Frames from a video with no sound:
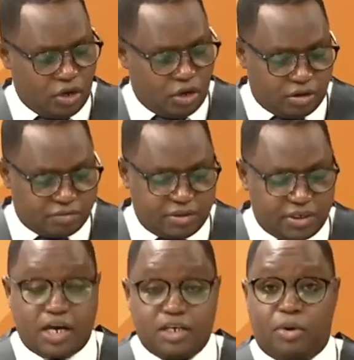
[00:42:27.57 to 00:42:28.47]
of
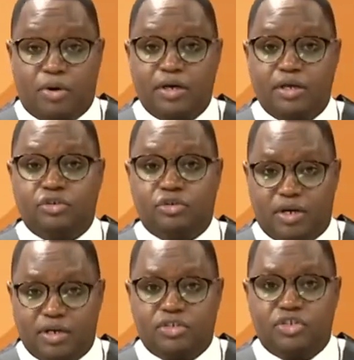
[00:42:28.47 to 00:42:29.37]
Diaspora Insurance,